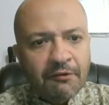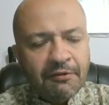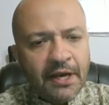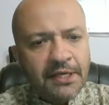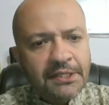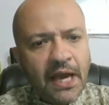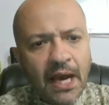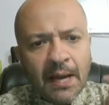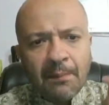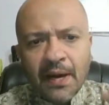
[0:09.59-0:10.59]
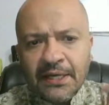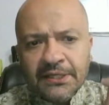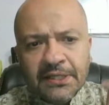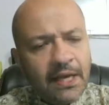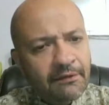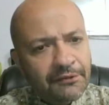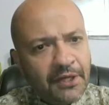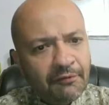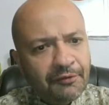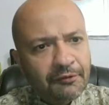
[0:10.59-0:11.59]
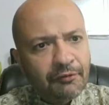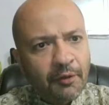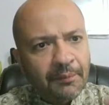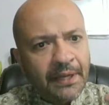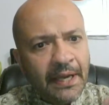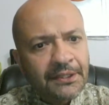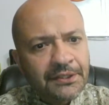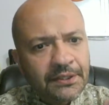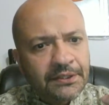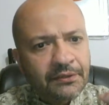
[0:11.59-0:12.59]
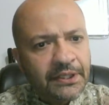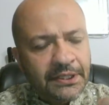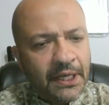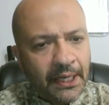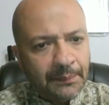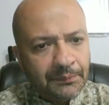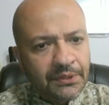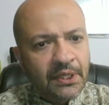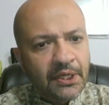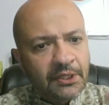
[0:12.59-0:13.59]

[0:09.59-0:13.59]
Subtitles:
Friends, I myself suffered from cancer 3 times.